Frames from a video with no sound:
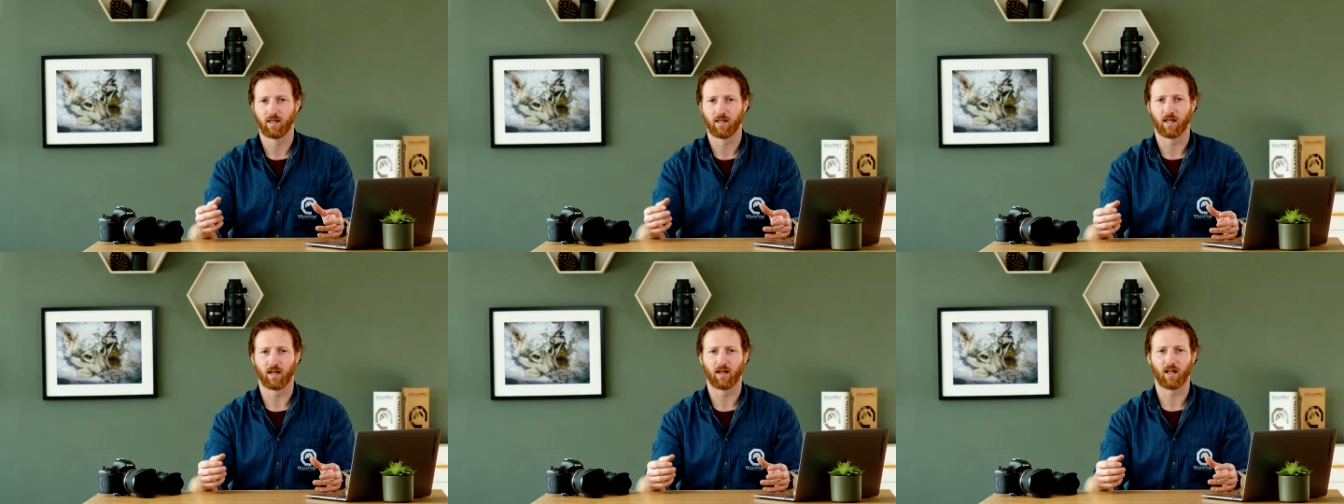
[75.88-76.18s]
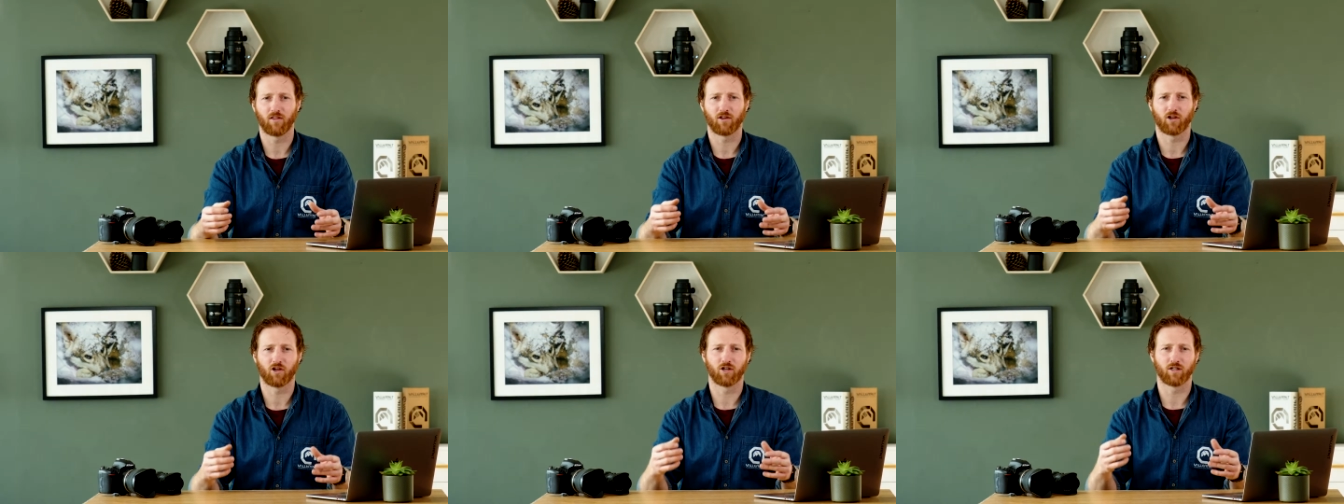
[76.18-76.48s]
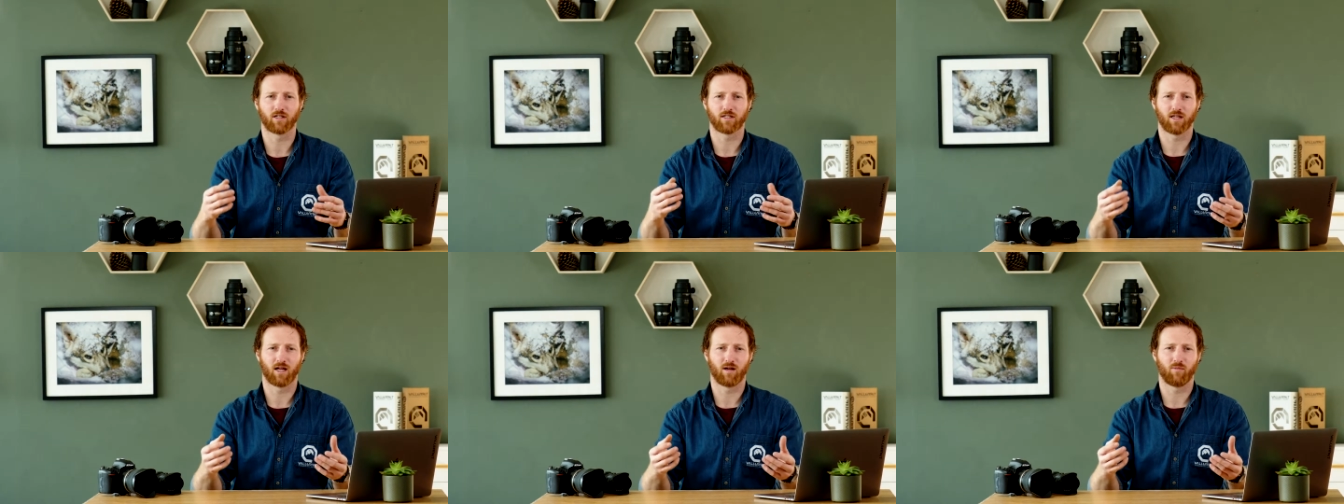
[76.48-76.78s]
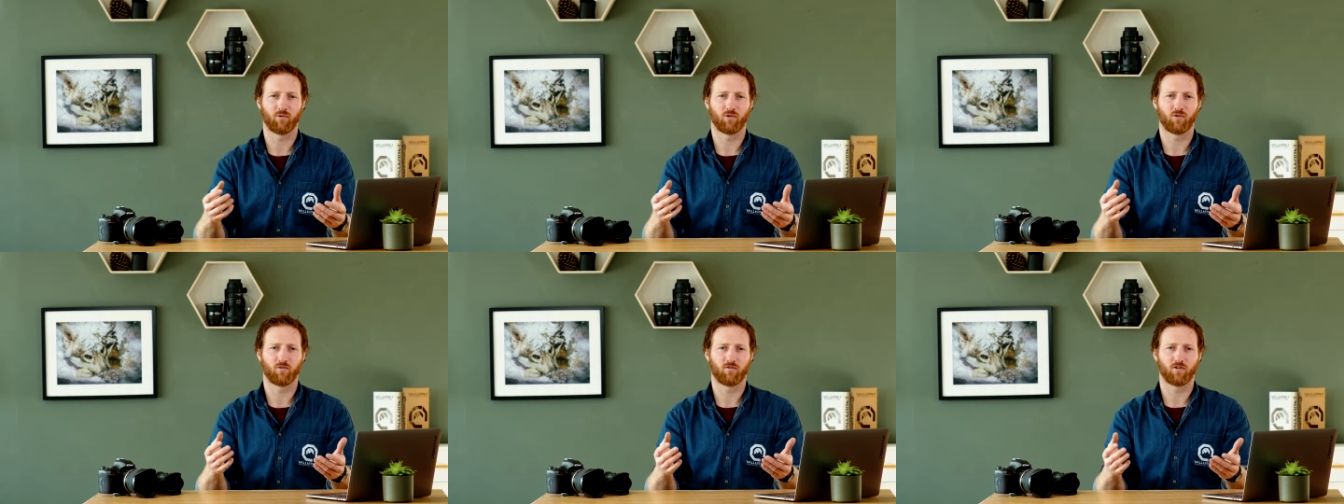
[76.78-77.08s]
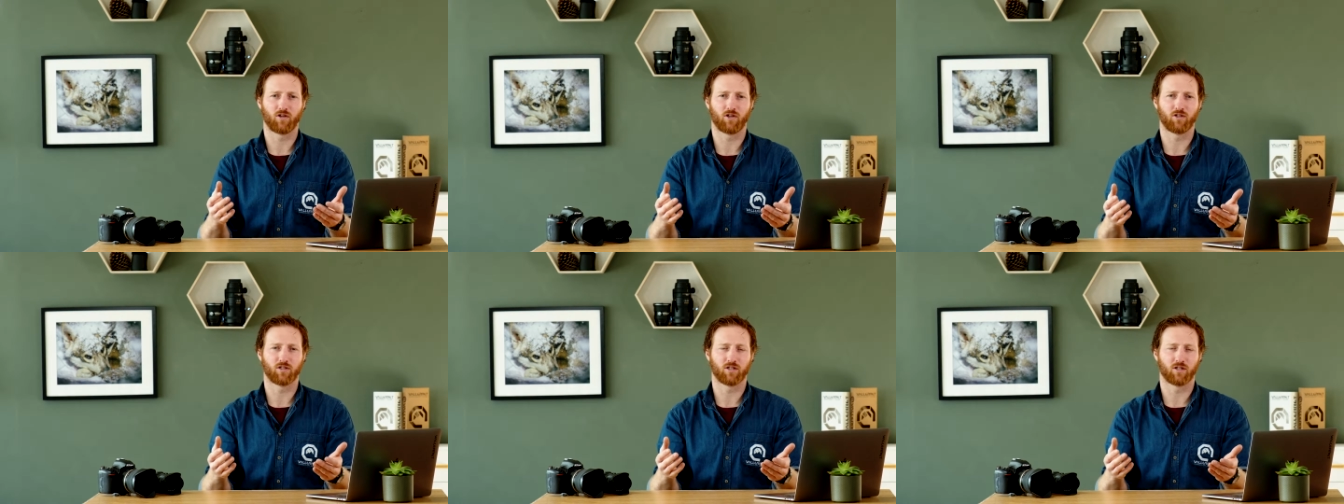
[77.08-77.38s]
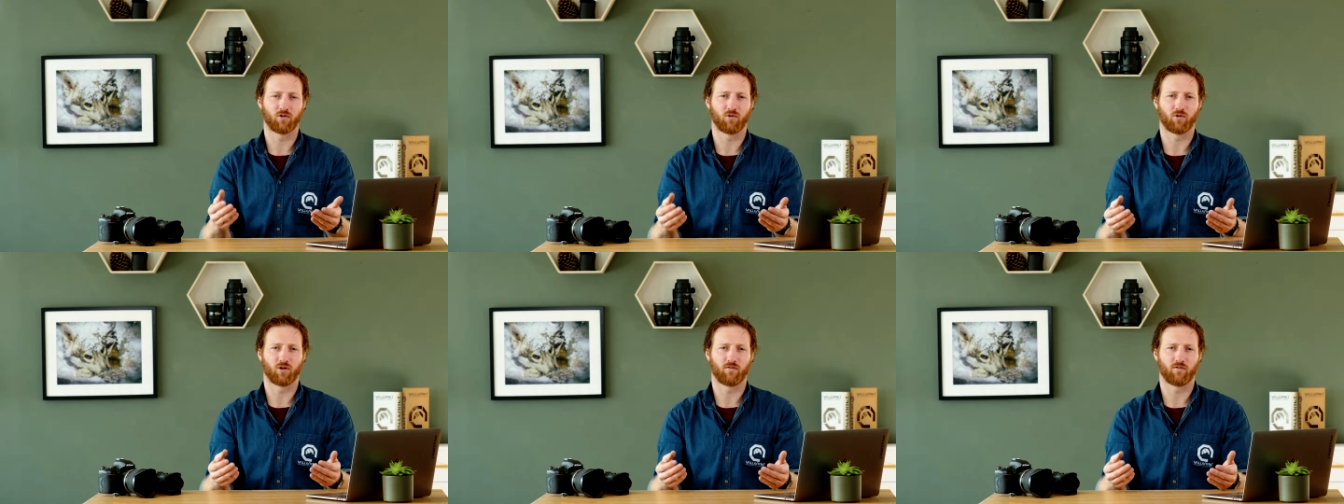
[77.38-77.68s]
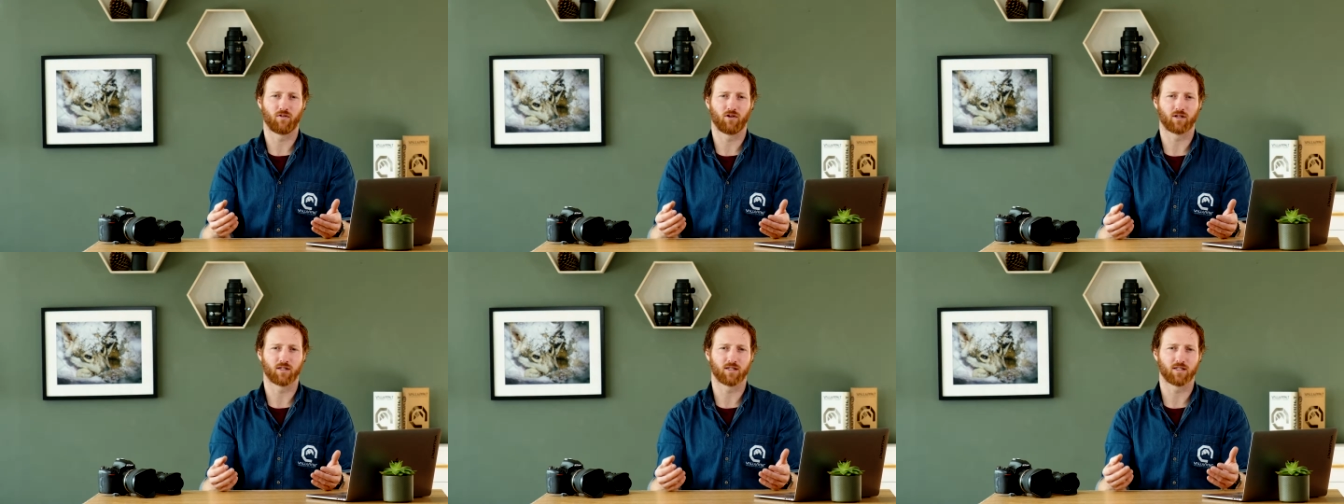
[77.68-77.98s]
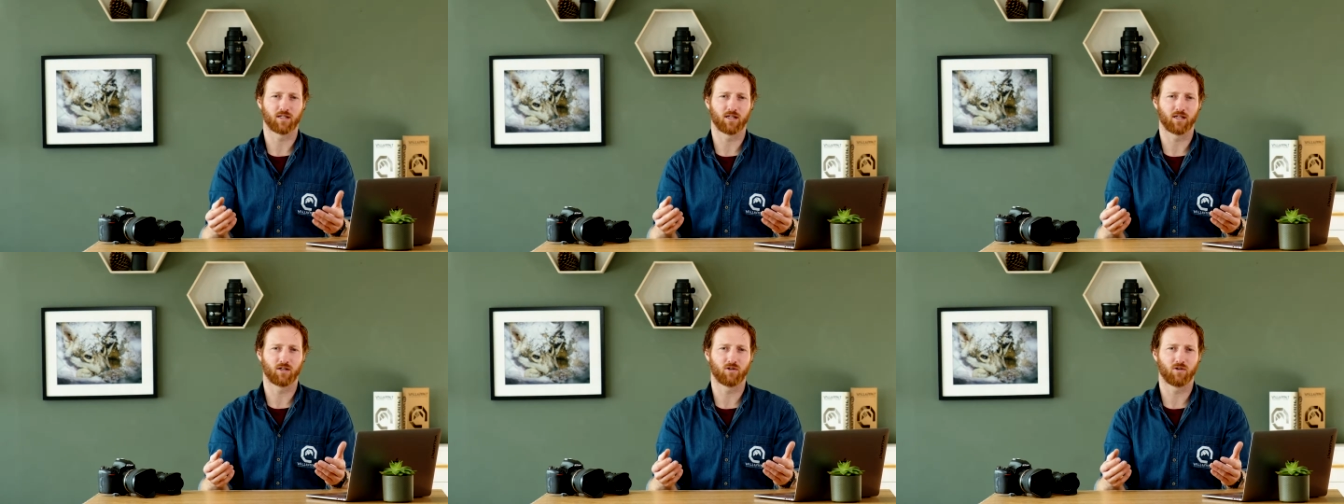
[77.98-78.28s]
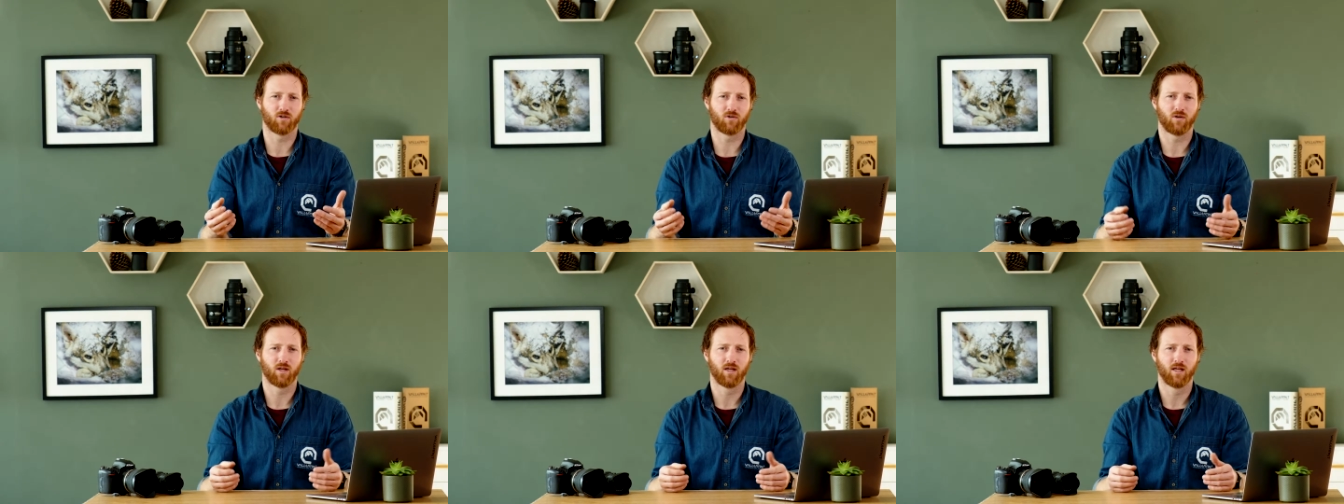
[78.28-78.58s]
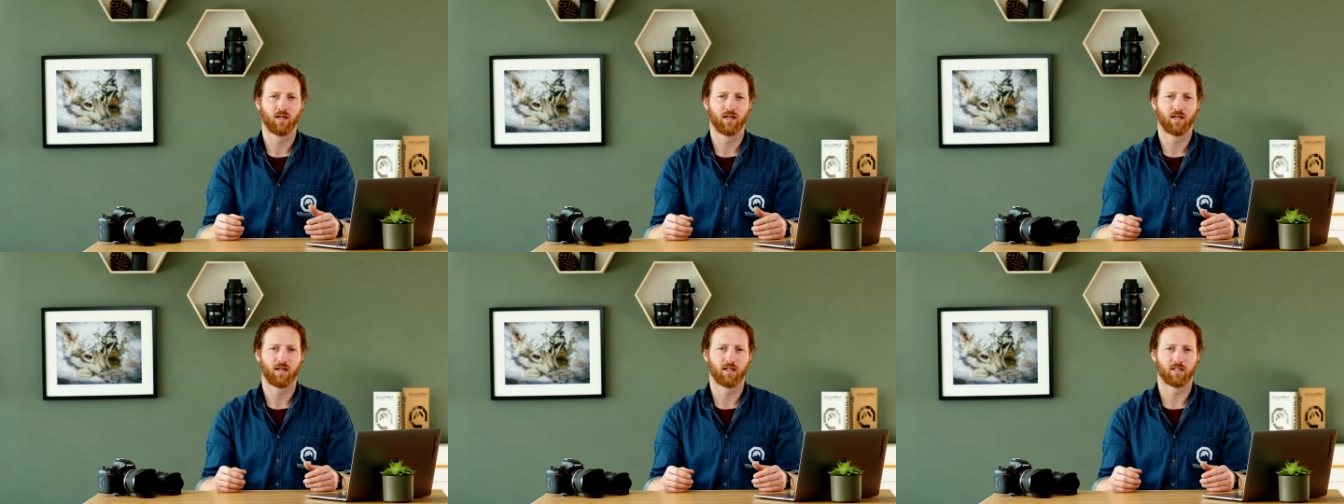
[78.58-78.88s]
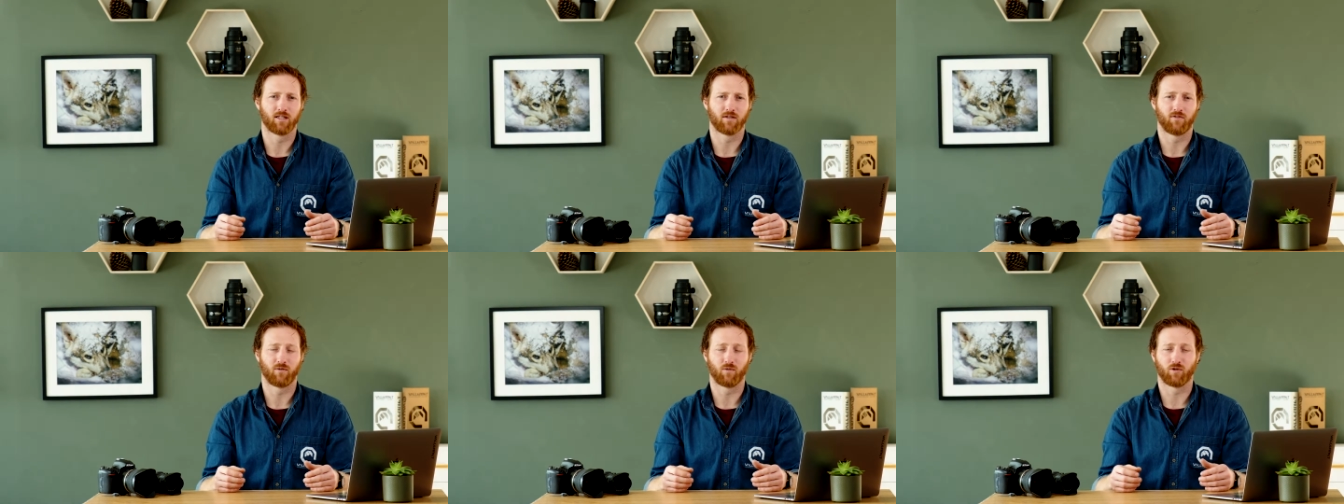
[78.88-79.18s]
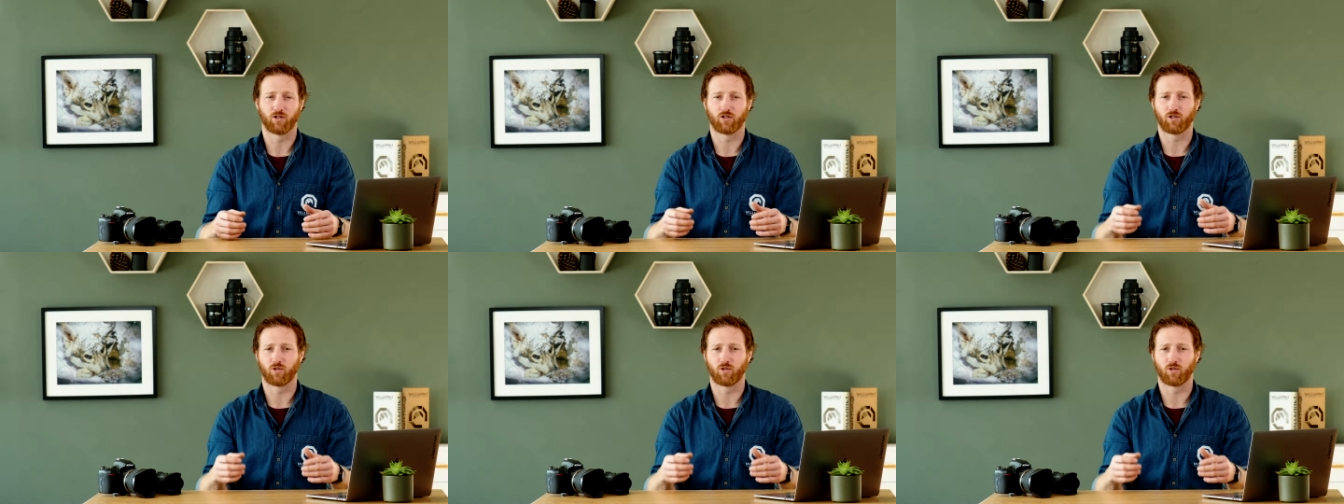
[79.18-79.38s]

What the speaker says: Another good example for using autofocus single is if you want to